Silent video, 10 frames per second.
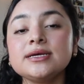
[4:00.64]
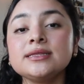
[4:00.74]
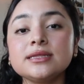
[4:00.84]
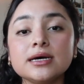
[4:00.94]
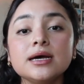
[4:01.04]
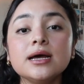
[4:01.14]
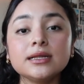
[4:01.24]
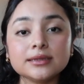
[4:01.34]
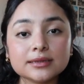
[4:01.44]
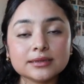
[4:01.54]
in the
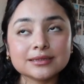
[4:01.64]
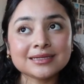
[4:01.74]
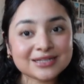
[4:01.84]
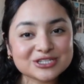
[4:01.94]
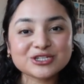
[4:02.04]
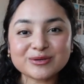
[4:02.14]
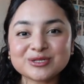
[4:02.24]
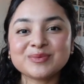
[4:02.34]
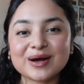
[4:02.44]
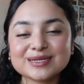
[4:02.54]

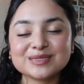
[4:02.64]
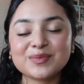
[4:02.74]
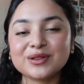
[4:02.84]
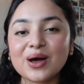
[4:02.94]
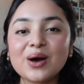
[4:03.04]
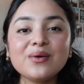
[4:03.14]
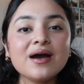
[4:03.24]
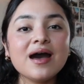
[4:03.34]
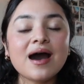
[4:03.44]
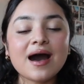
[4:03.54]
description box below.
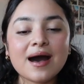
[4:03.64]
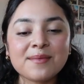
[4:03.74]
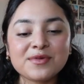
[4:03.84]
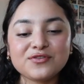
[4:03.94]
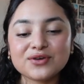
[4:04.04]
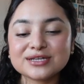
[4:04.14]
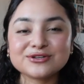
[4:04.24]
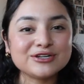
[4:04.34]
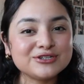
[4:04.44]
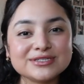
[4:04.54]
If you guys
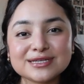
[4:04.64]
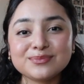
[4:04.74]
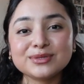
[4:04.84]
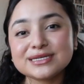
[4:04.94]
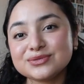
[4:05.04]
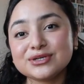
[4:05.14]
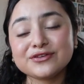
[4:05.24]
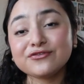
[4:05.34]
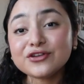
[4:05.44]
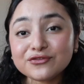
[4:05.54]
are interested, please
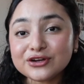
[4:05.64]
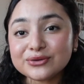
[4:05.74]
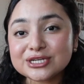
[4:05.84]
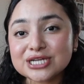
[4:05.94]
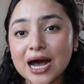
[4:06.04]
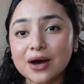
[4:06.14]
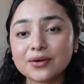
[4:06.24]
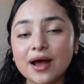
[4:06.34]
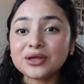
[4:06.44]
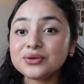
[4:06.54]
feel free to reach
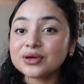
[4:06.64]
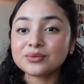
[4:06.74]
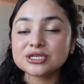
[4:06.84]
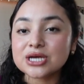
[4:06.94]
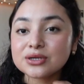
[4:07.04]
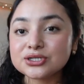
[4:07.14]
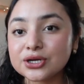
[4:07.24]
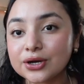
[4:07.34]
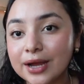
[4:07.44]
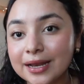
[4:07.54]
out, and you can reach out to
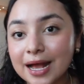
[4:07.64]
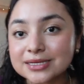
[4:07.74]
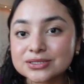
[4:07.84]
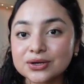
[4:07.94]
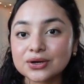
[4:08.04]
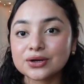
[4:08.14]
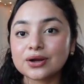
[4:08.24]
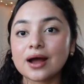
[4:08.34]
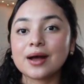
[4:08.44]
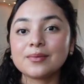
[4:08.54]
her and ask
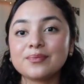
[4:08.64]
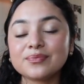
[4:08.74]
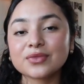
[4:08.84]
her.